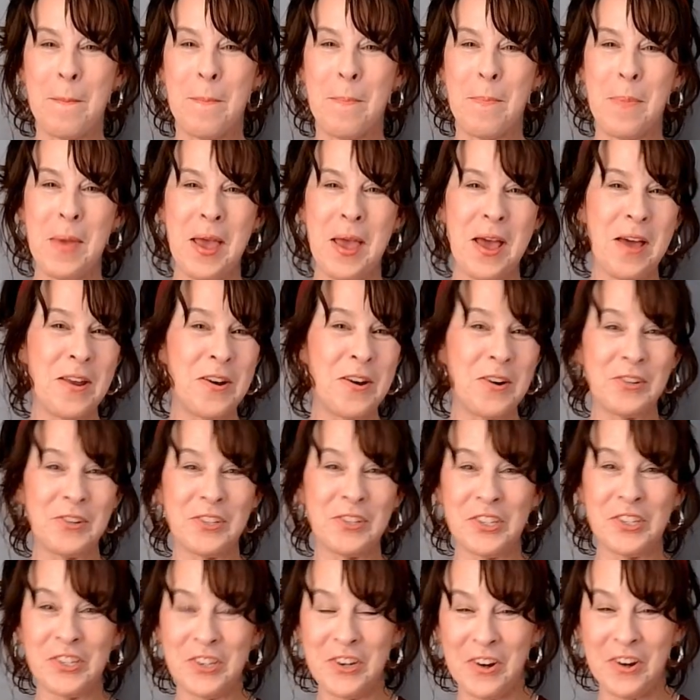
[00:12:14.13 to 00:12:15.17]
Better
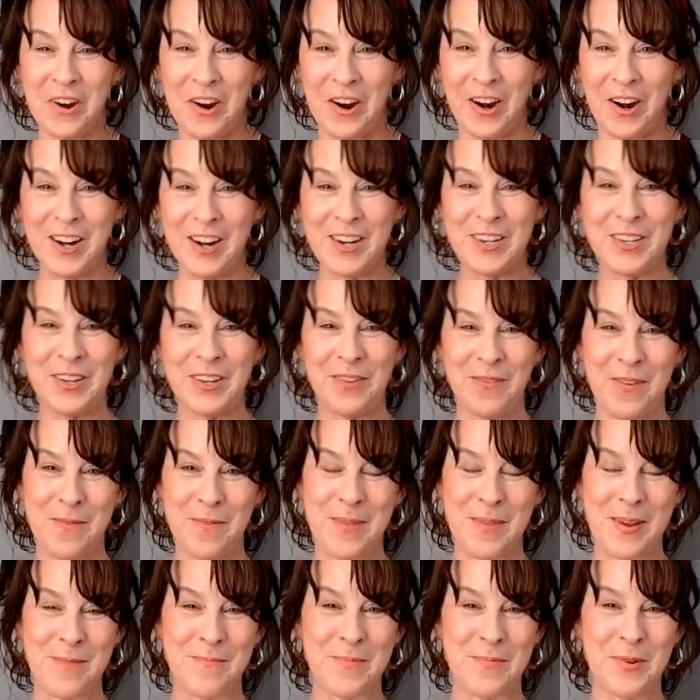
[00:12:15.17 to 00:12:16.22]
start.
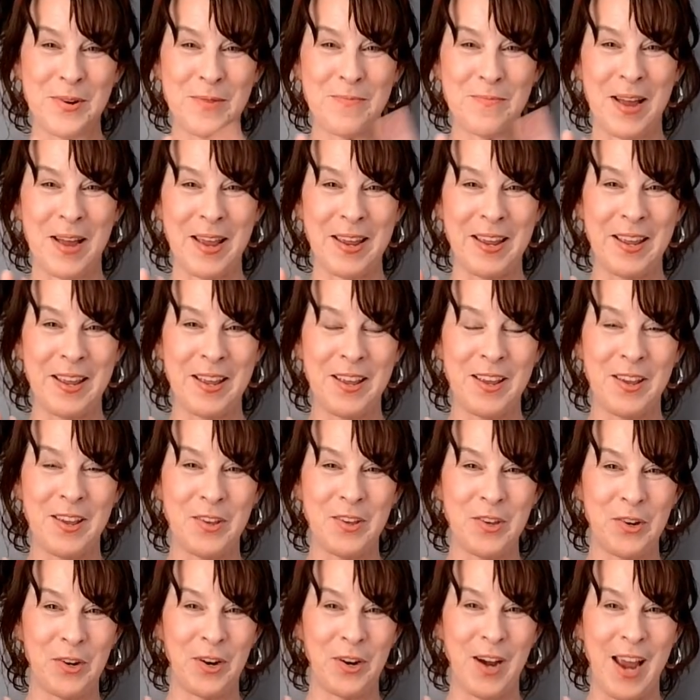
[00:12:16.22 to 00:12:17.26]
Remember
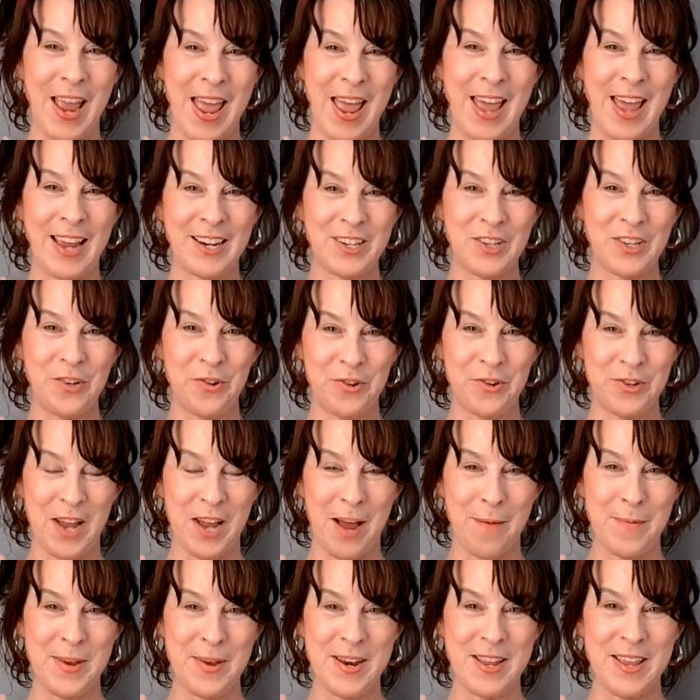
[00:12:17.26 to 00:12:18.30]
your action, your
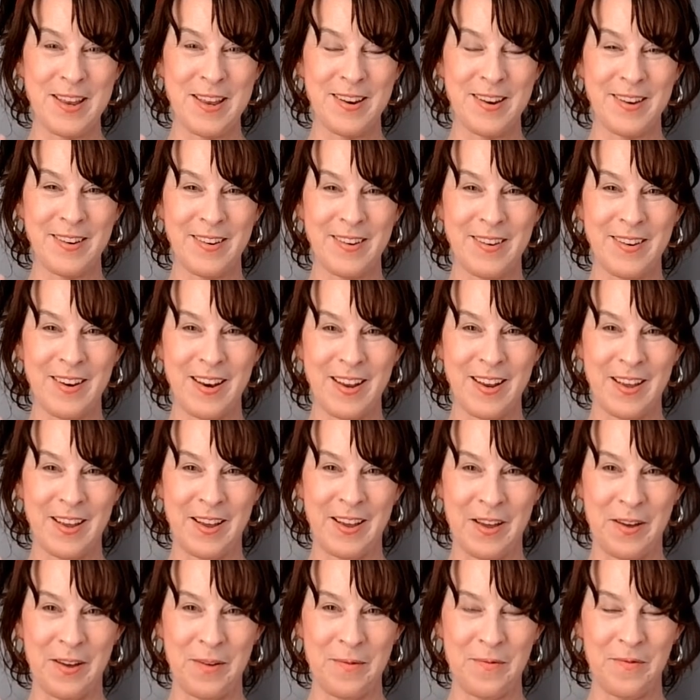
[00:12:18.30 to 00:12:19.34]
dominant
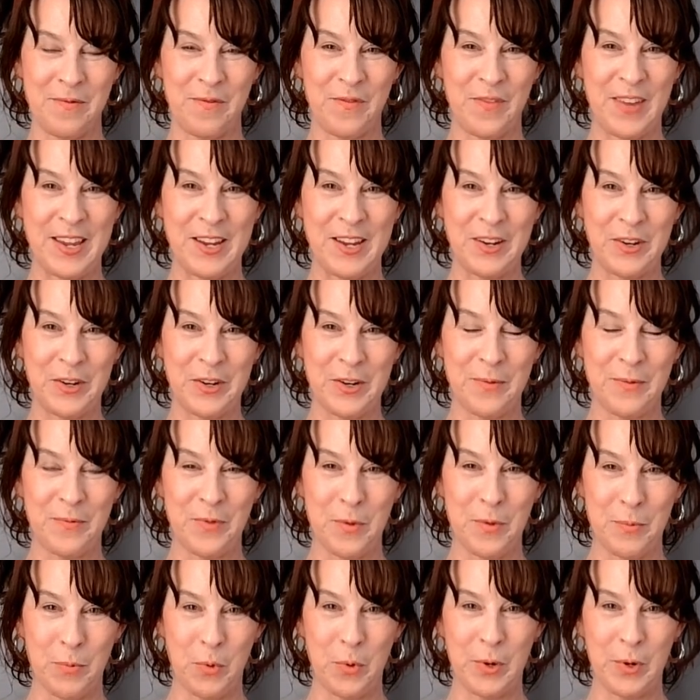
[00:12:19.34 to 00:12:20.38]
finger,
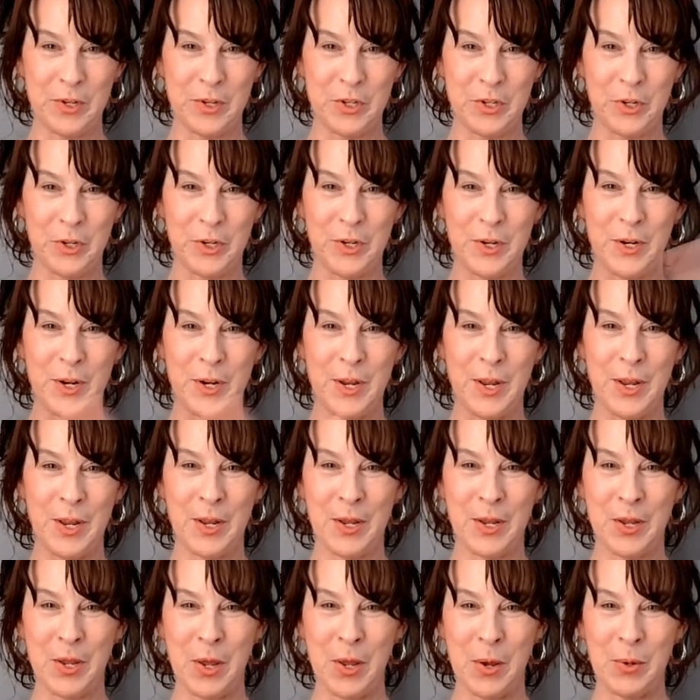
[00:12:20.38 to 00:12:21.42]
pointer,
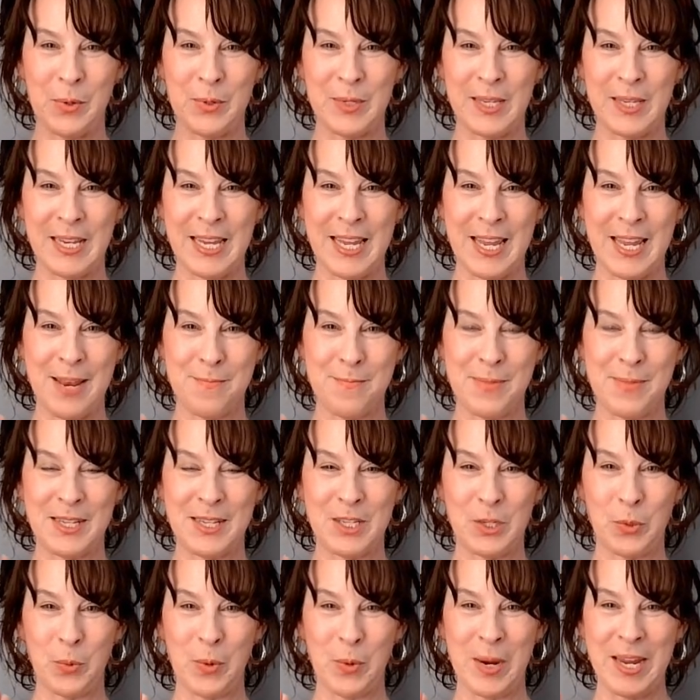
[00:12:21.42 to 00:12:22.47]
goes in
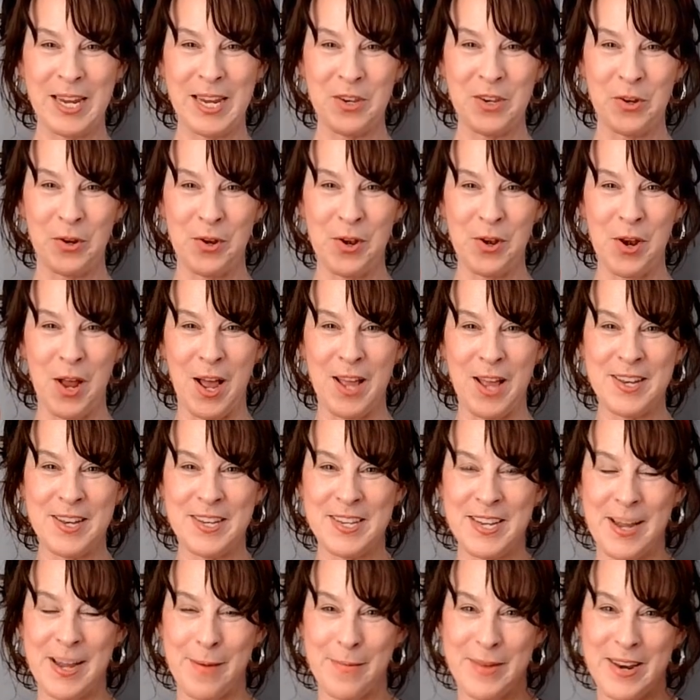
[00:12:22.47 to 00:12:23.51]
between your
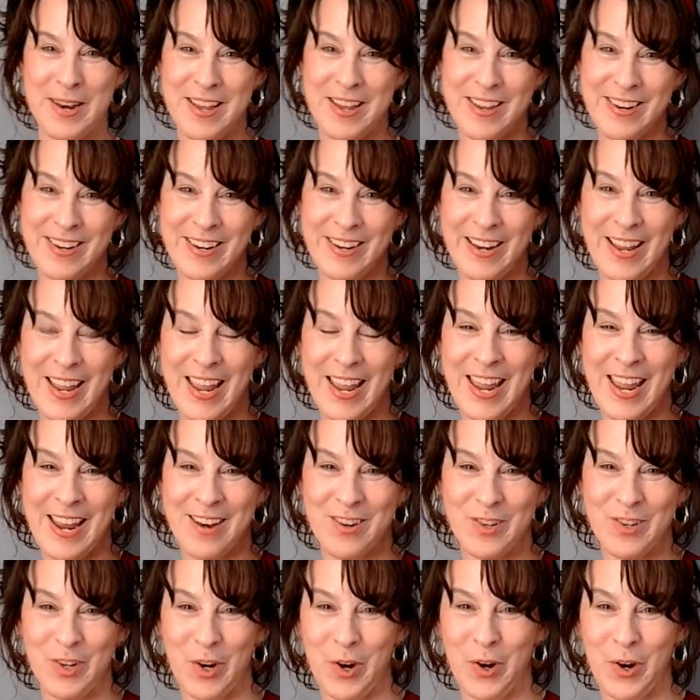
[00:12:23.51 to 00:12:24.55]
non-dominant
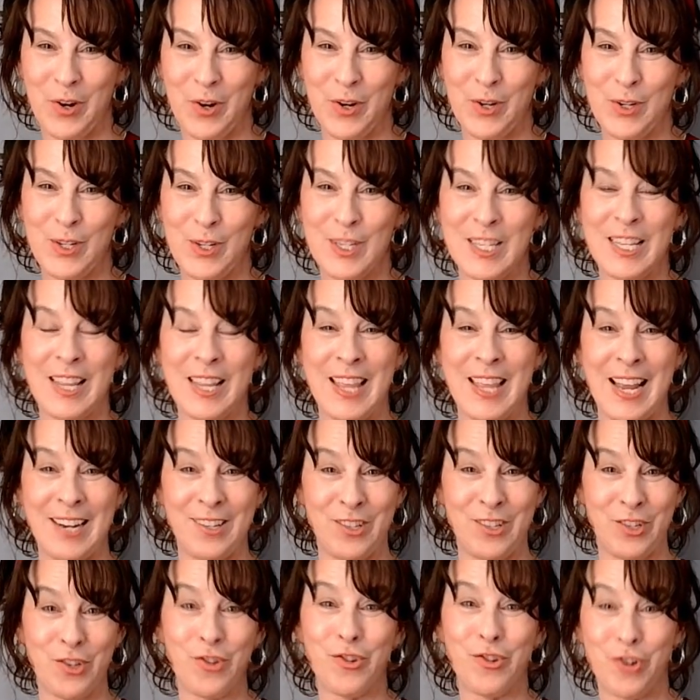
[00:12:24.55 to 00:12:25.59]
and turns that
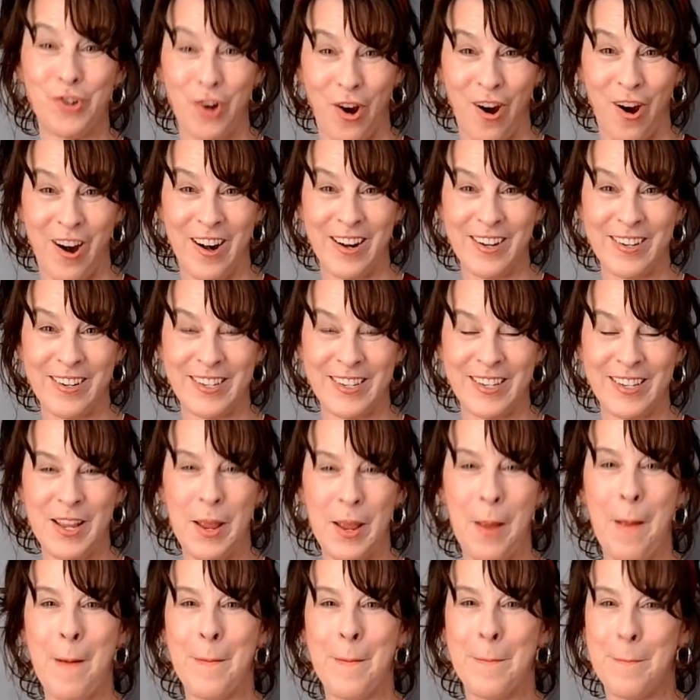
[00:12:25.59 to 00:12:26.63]
start.
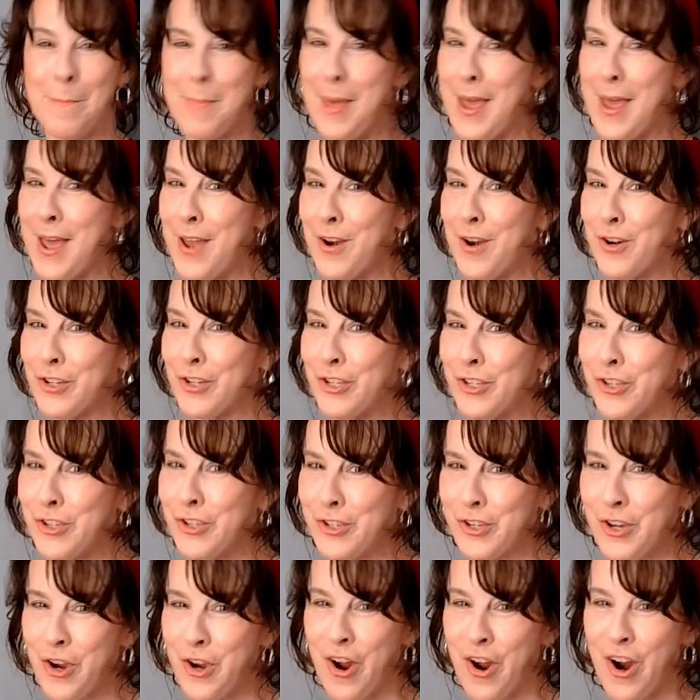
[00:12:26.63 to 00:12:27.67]
Better
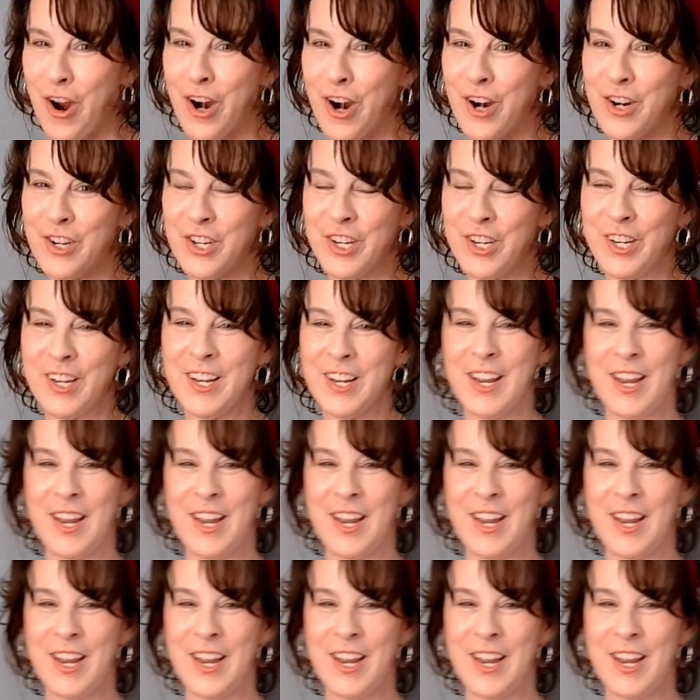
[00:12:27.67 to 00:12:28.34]
start.